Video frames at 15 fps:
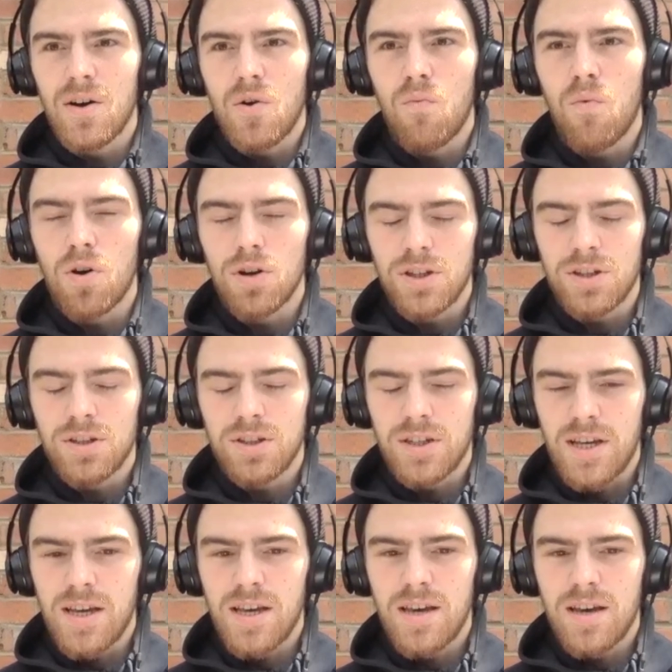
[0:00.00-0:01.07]
what you
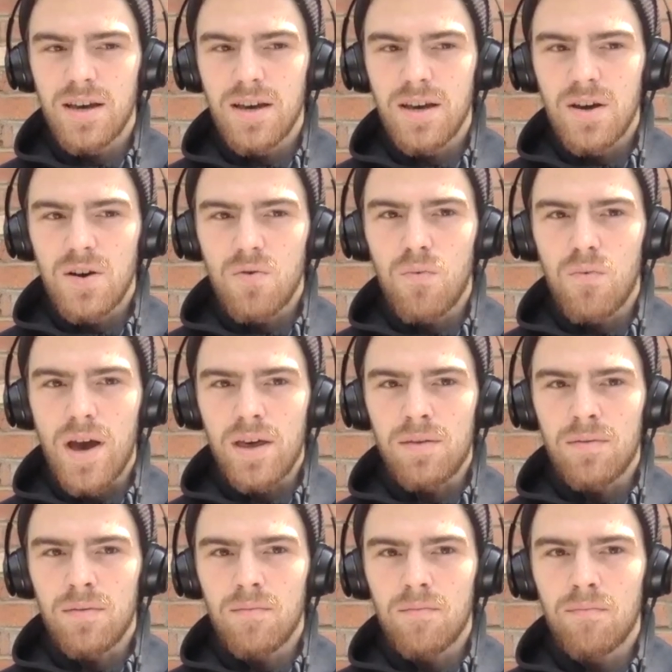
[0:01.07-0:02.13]
see
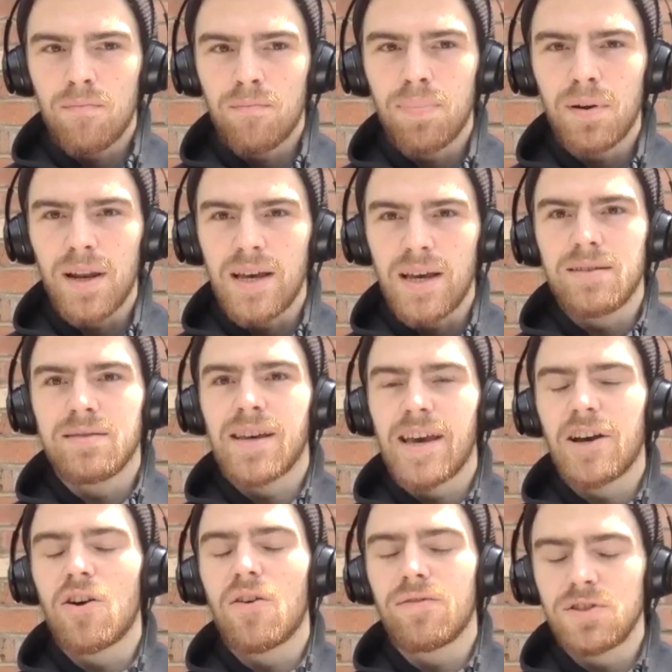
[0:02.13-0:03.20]
when players
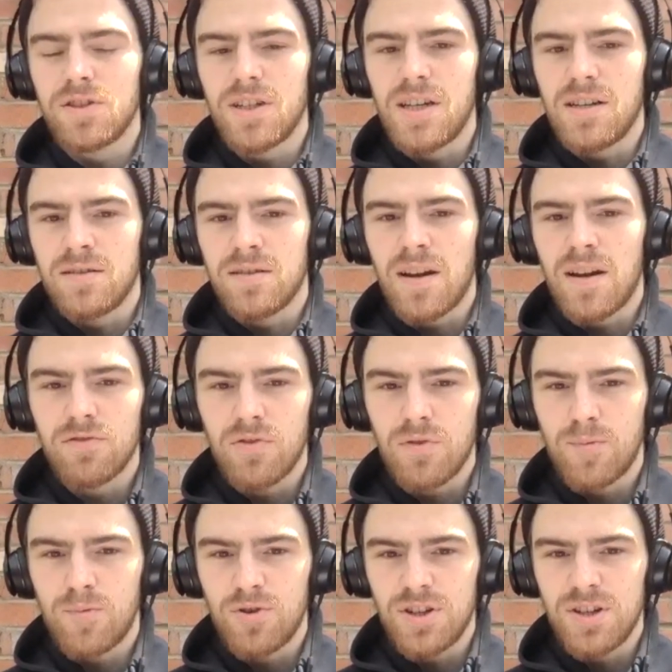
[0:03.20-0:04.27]
kick off a season after a
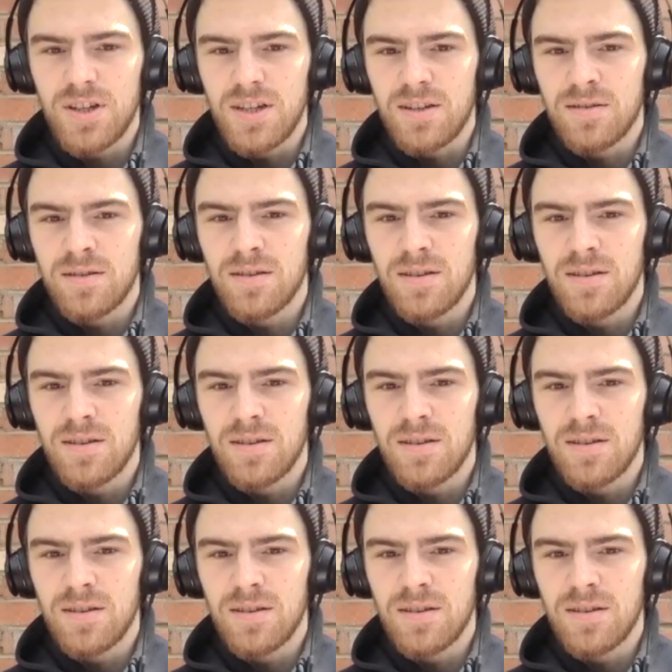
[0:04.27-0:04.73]
pre-season.